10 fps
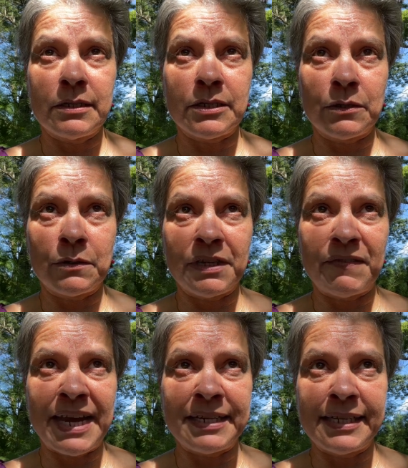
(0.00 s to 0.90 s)
So if
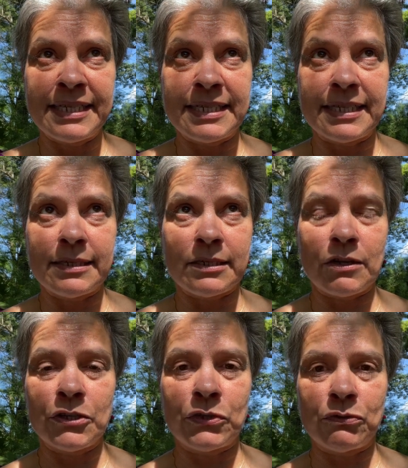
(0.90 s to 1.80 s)
adolescence
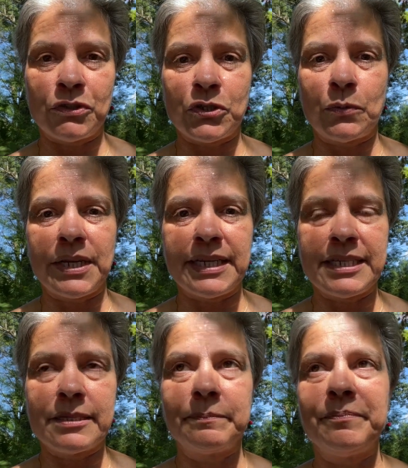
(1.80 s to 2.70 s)
goes through the
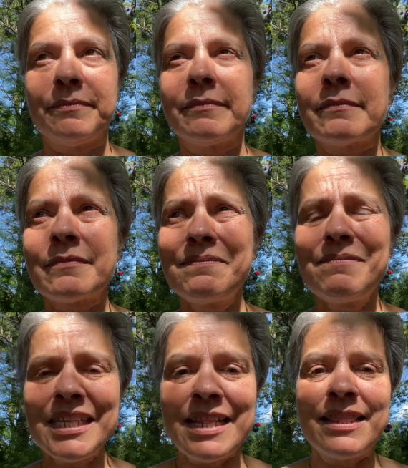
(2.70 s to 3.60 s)
20s,
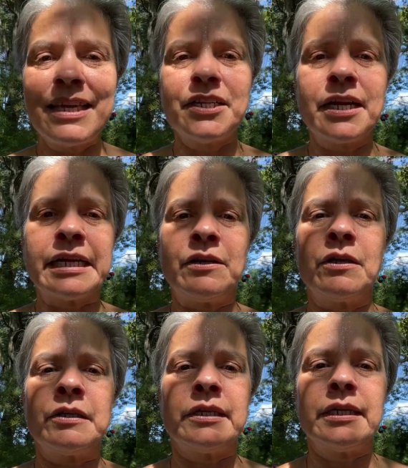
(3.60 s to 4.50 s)
then young
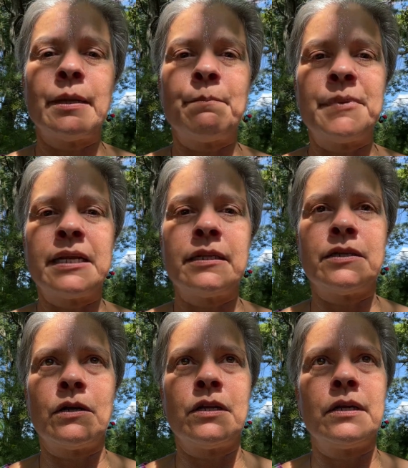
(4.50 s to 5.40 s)
adulthood, middle
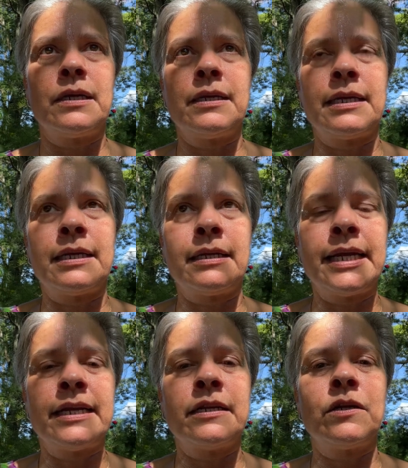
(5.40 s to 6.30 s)
adulthood, and
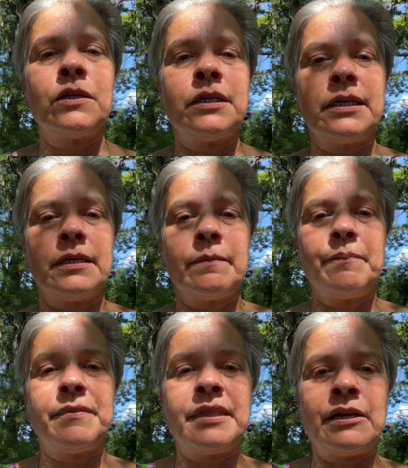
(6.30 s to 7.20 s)
late adulthood,
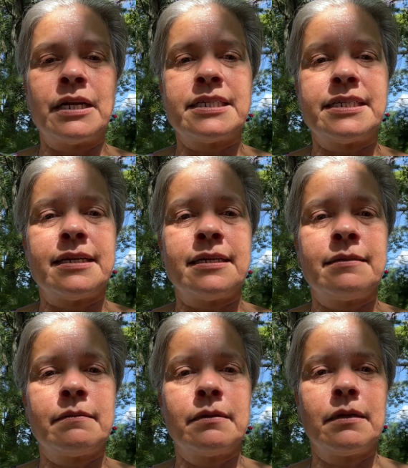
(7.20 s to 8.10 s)
they're extended
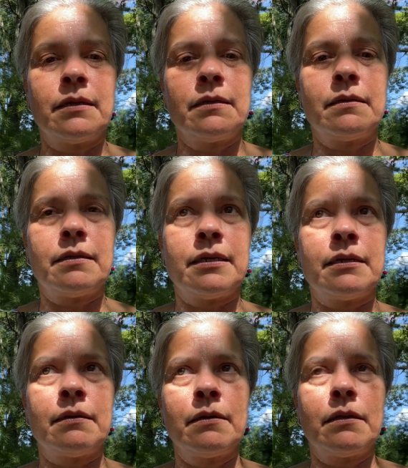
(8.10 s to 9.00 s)

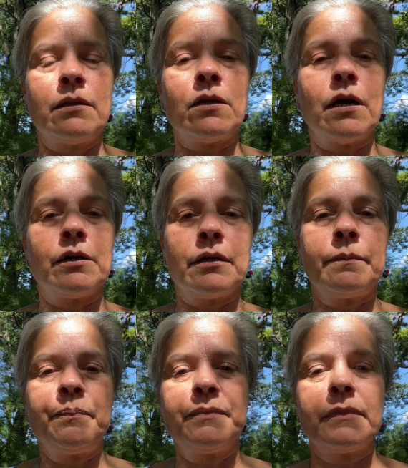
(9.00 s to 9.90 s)
longer.
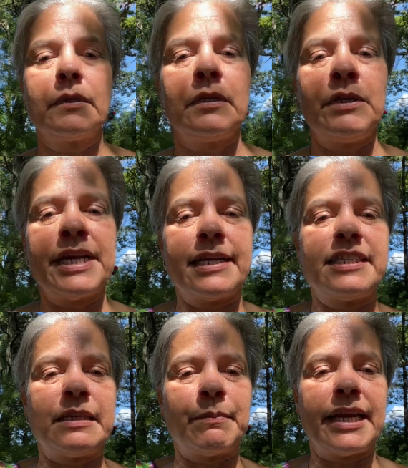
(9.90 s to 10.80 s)
You can't
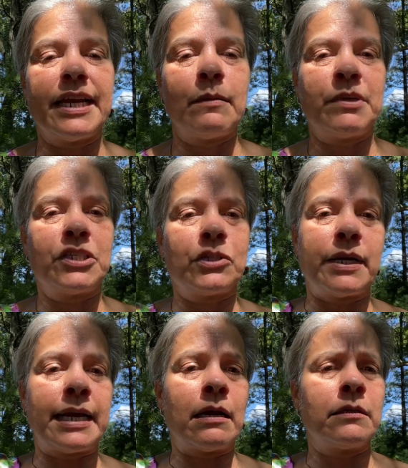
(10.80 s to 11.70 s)
see my hand, but it's
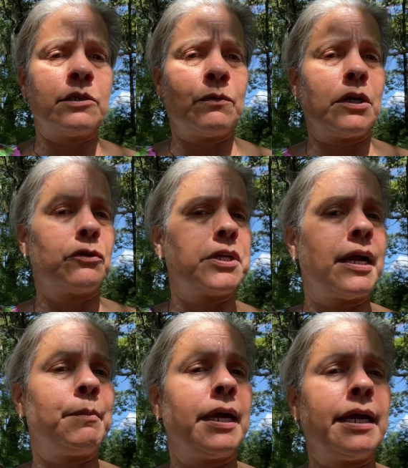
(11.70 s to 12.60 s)
going out into another
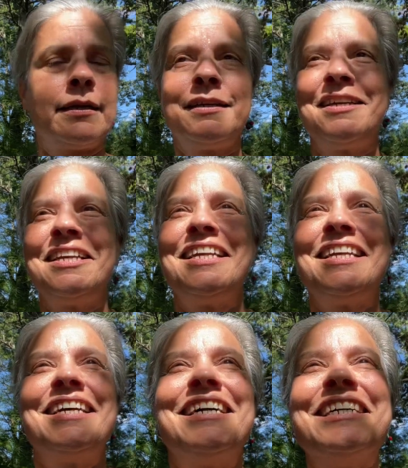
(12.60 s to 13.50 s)
timeline.
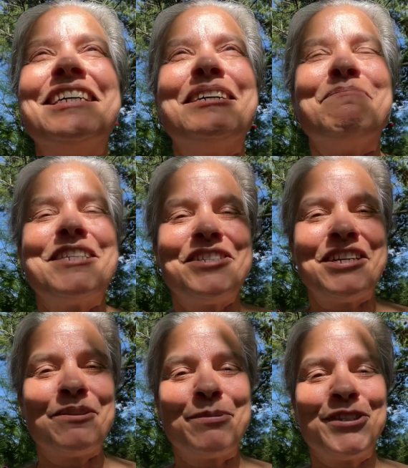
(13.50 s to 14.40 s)
Did you
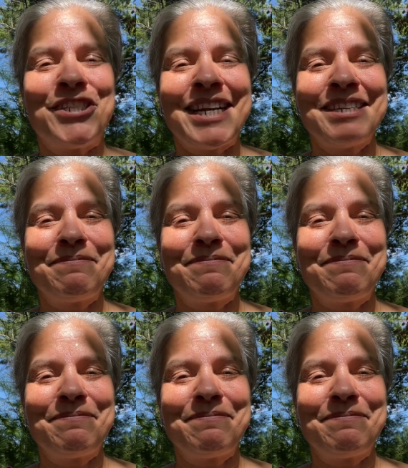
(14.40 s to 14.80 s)
hear the blue jay?